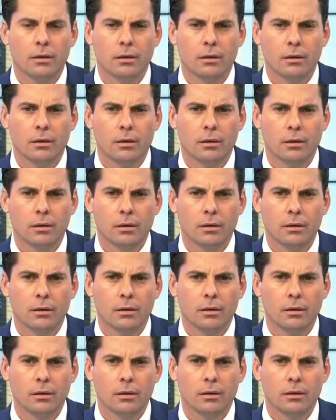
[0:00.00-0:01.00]

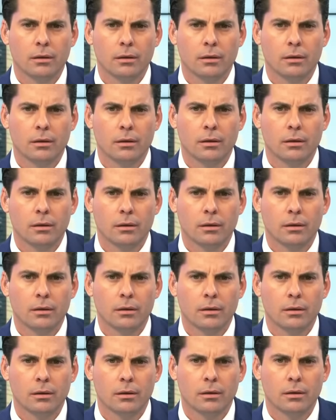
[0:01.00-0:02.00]

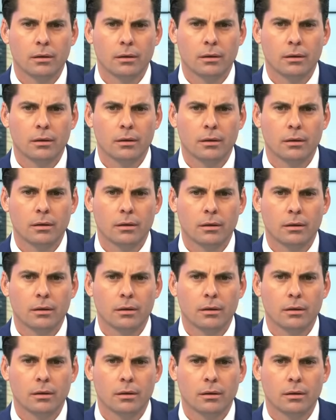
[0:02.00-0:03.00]

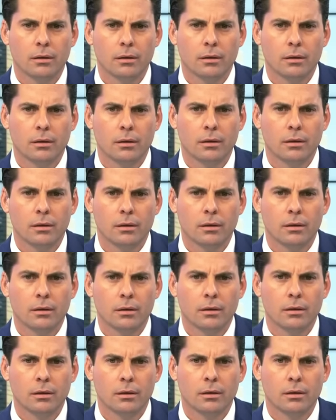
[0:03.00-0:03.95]
The person shown says nothing.